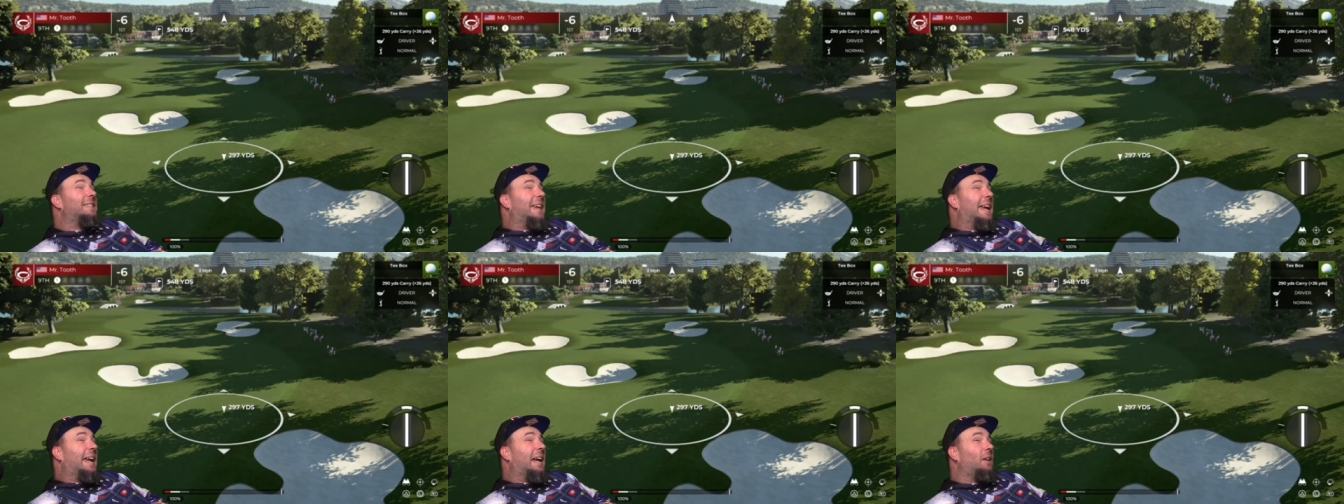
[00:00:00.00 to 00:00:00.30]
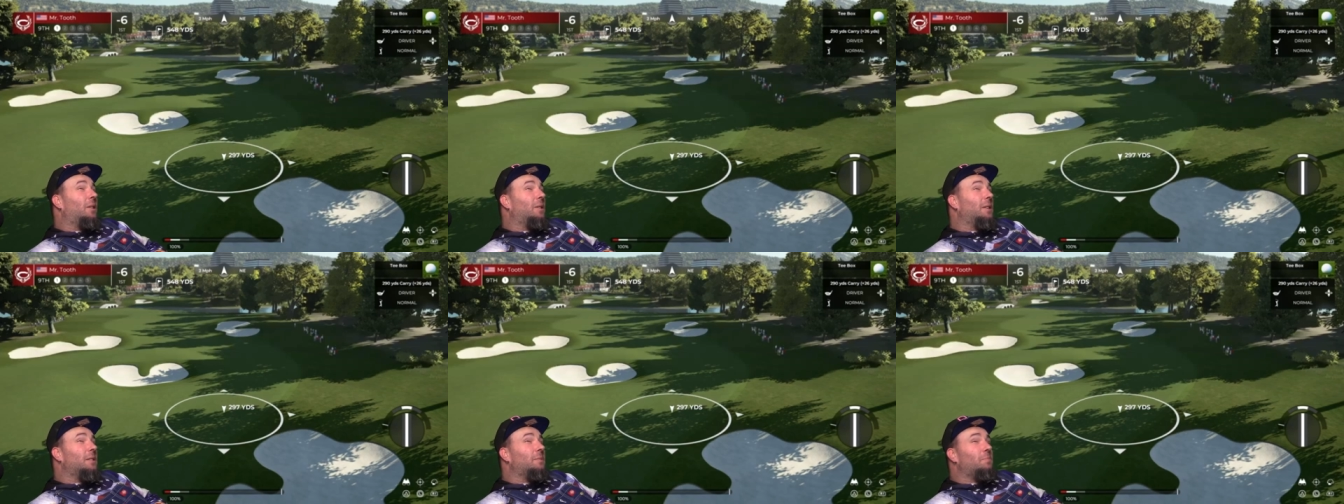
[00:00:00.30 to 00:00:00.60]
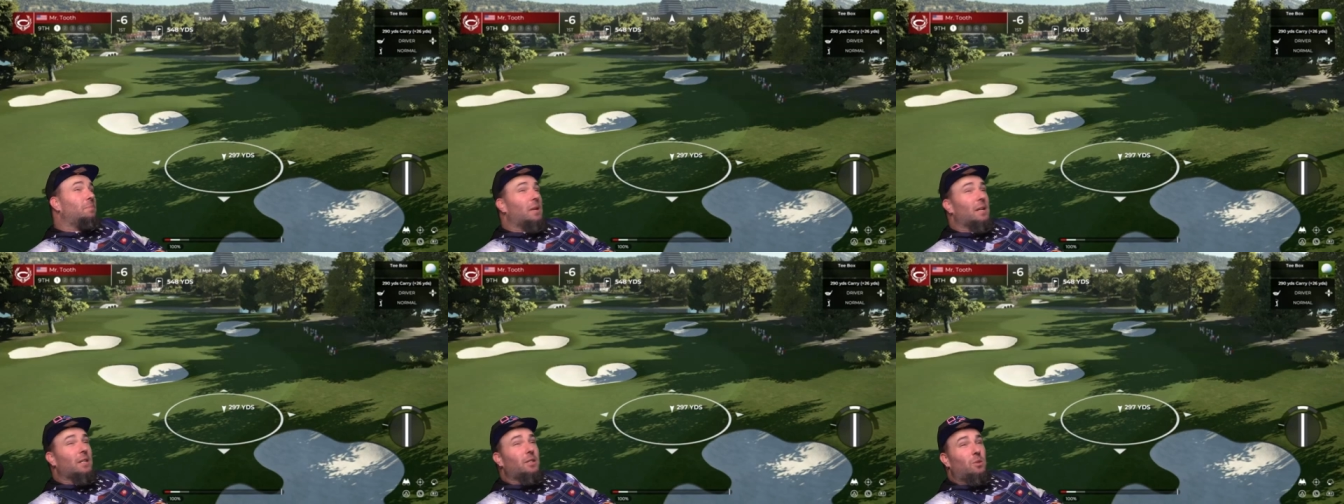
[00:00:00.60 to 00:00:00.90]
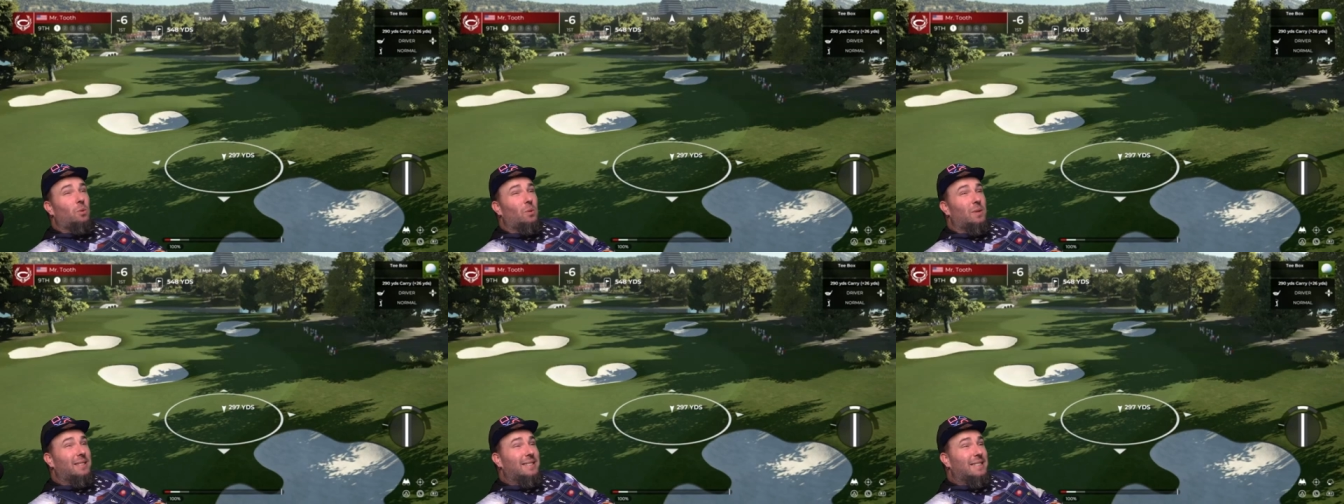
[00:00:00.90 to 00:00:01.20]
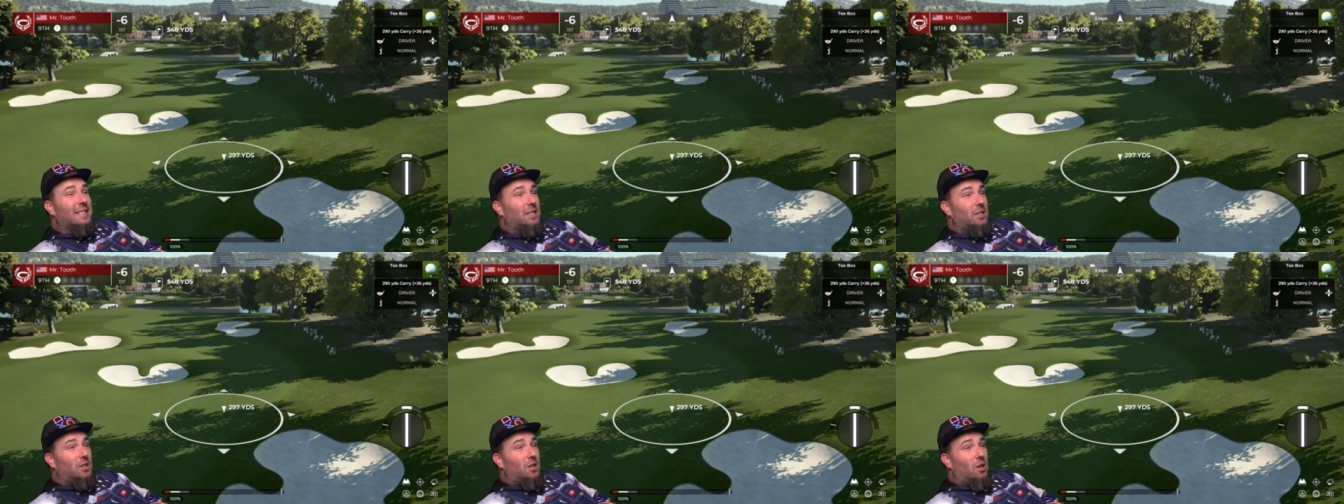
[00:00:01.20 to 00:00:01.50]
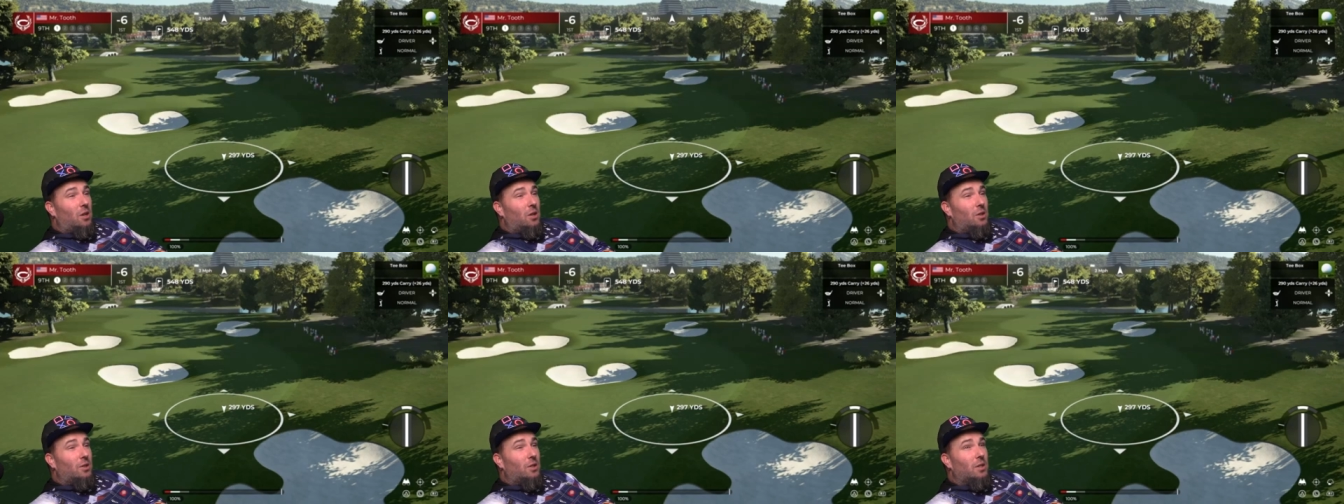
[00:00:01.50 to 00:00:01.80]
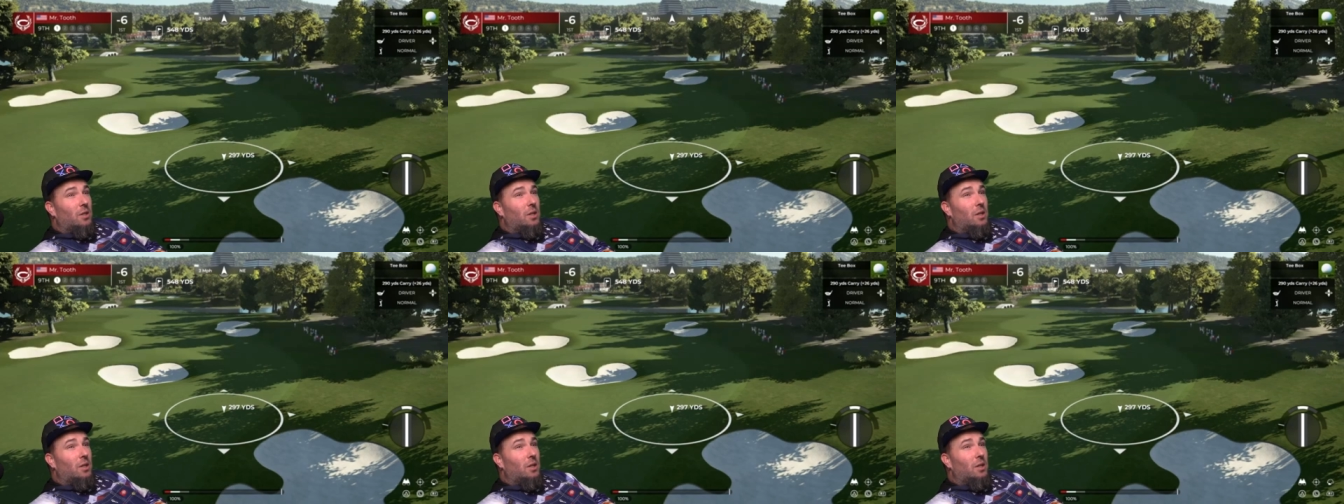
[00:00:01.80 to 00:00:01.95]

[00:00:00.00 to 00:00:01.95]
carries plus 26 yards.